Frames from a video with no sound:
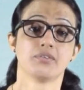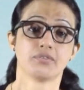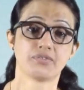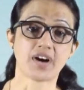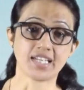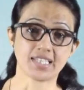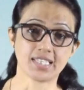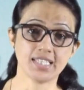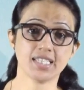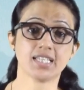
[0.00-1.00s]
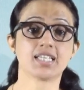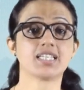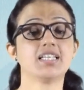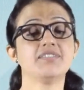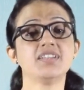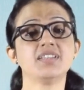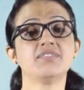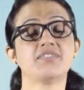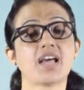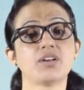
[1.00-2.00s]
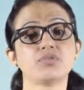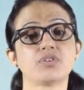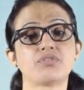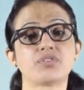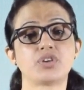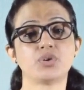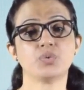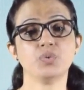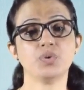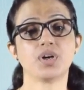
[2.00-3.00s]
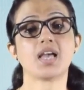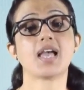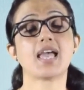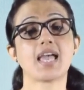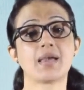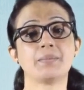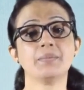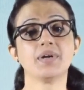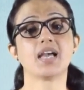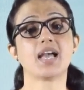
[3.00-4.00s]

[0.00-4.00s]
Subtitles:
Finally, given the values of Q, M